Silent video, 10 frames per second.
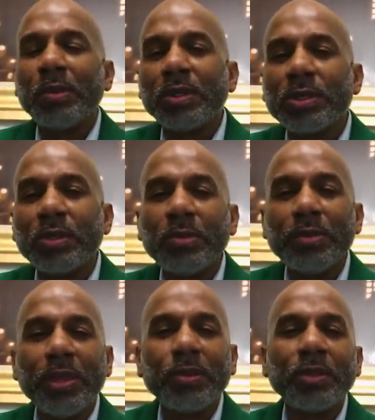We'll soon
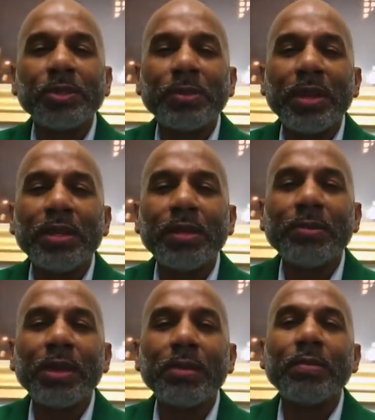be through this
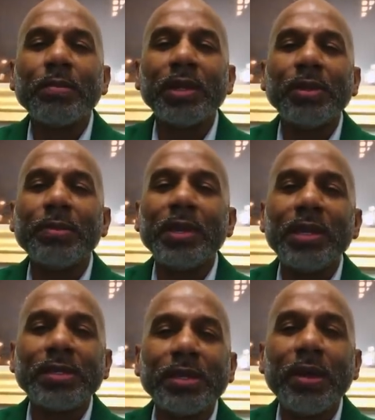pandemic, but in the
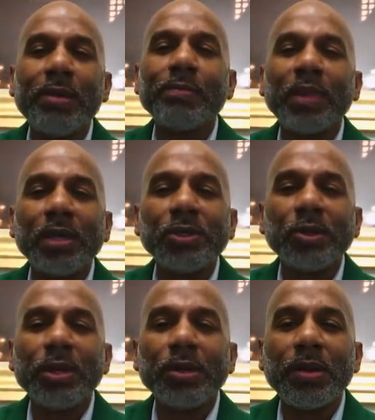meantime,
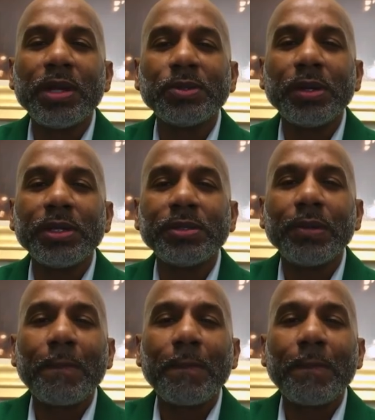enjoy your graduation.